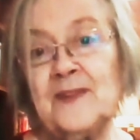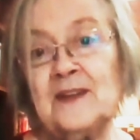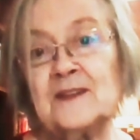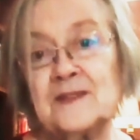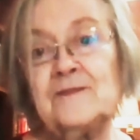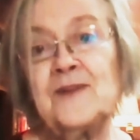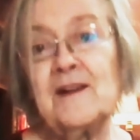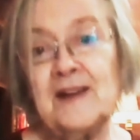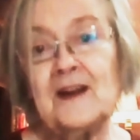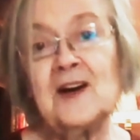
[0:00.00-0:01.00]
It's a
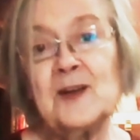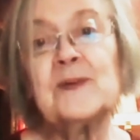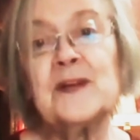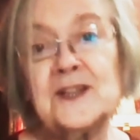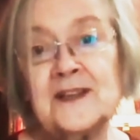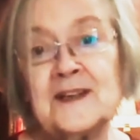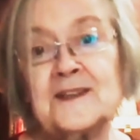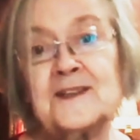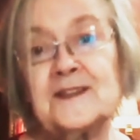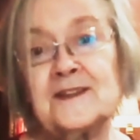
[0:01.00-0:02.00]
very high-pressure
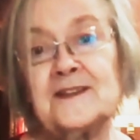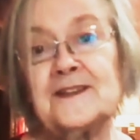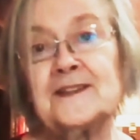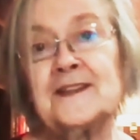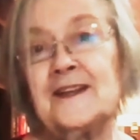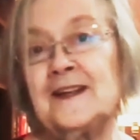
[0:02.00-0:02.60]
existence.